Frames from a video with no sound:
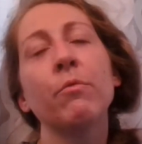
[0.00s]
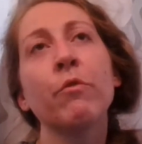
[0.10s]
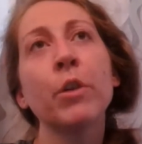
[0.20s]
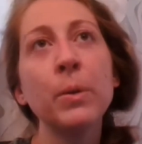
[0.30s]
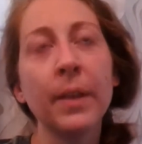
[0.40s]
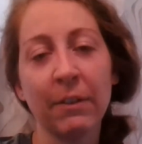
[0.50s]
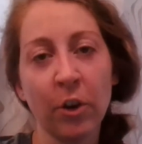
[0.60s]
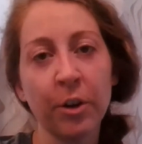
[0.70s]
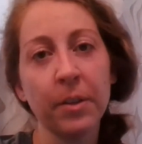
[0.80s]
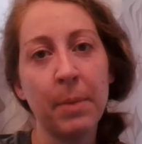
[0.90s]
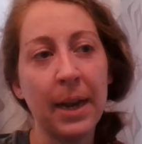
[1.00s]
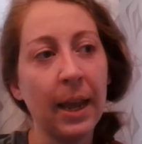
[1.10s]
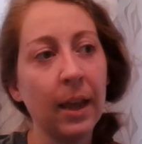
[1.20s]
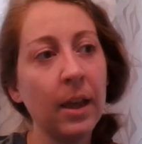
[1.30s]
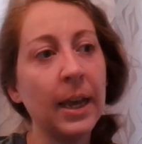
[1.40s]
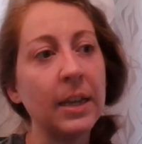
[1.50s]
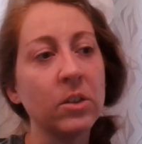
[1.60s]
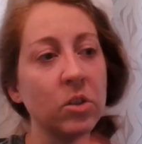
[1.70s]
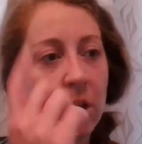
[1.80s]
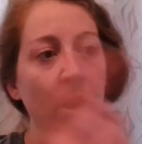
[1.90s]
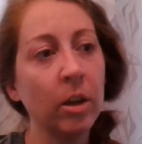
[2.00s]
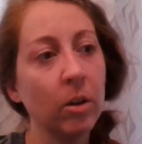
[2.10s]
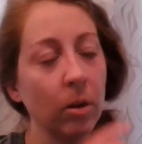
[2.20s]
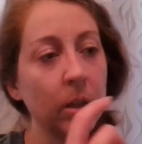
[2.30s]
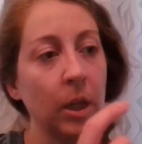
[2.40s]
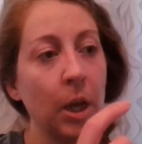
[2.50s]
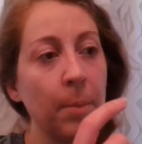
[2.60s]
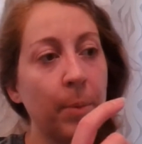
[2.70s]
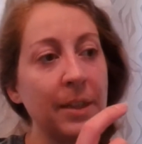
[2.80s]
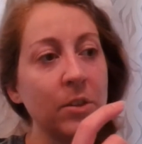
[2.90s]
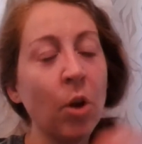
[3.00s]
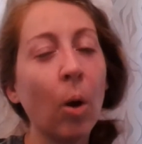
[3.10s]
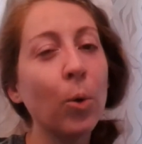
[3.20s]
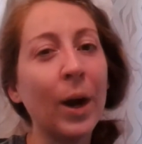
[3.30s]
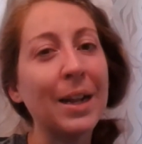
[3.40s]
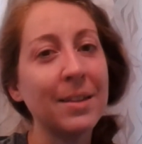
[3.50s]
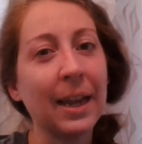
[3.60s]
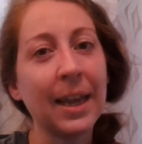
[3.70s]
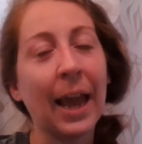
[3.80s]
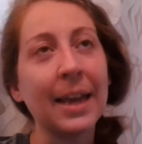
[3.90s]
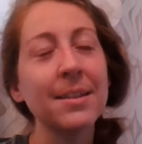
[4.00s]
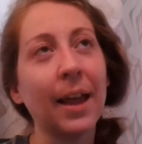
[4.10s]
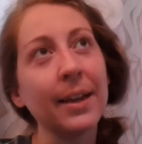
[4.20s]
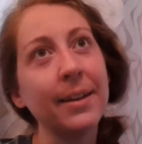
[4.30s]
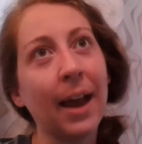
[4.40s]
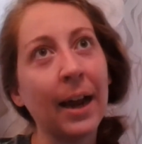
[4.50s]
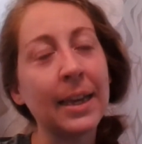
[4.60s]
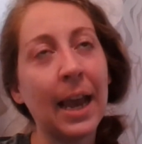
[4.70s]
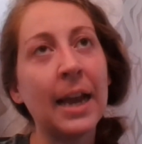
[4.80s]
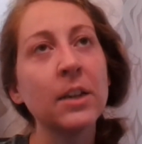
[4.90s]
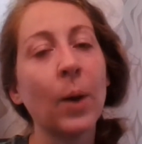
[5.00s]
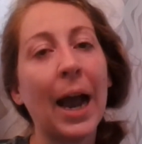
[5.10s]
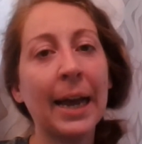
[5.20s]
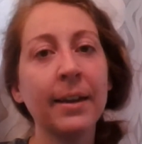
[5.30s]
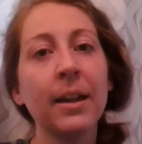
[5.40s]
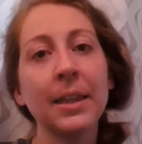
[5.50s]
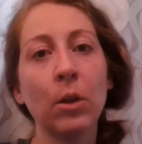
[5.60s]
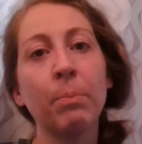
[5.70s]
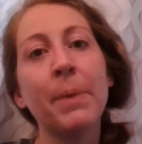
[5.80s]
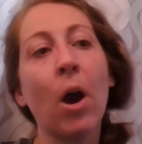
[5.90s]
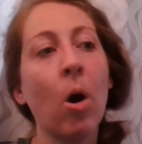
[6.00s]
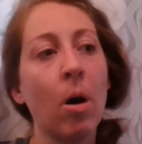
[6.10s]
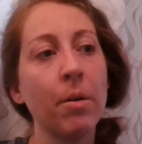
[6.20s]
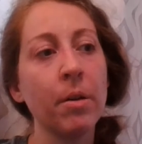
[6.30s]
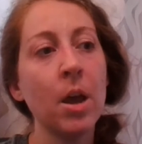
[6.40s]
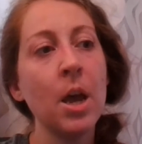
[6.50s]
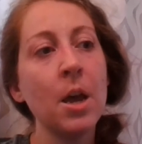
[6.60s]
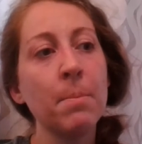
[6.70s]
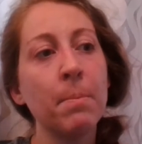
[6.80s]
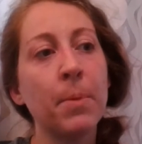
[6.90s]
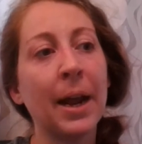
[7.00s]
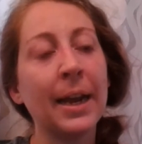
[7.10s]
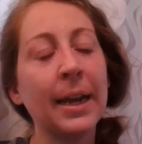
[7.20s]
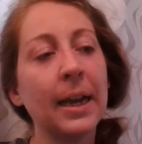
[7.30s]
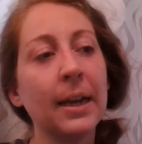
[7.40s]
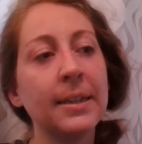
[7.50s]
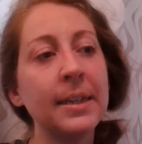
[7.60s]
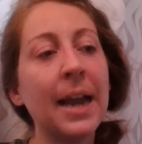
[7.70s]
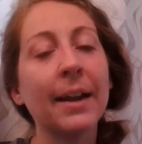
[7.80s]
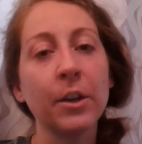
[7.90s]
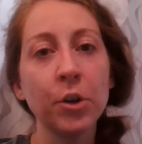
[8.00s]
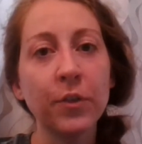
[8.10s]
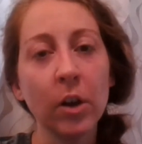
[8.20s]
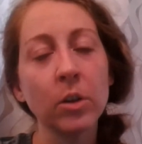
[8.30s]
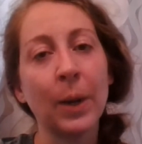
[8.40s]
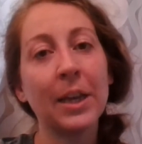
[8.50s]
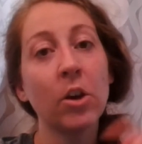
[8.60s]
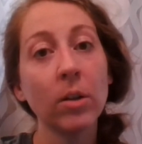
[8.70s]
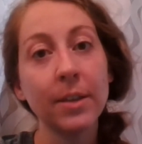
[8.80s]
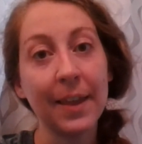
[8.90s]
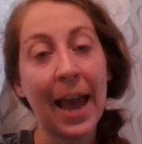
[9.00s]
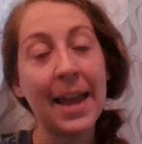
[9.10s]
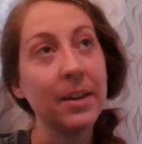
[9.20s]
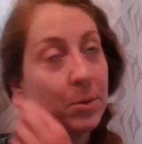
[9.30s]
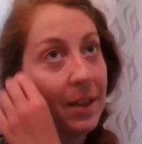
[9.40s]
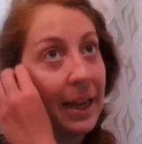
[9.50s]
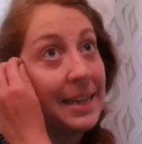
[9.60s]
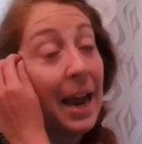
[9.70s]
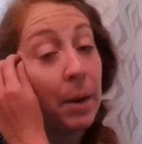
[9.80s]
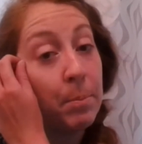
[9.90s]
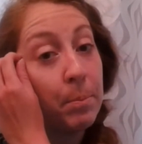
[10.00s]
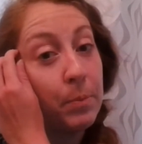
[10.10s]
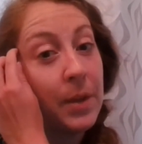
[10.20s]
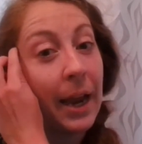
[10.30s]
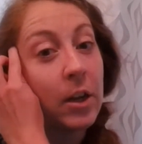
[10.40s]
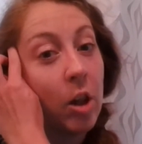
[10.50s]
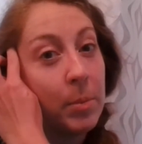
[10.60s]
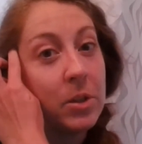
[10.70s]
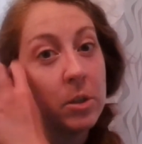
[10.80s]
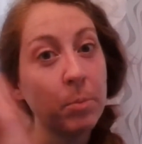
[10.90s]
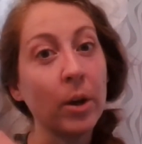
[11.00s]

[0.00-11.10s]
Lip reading: route that I've got at the minute is a circle, but it's not quite 10k. It's like 9k. So I added a little bit on, but I didn't add enough on because when I got to the end, it was like 9 kilometers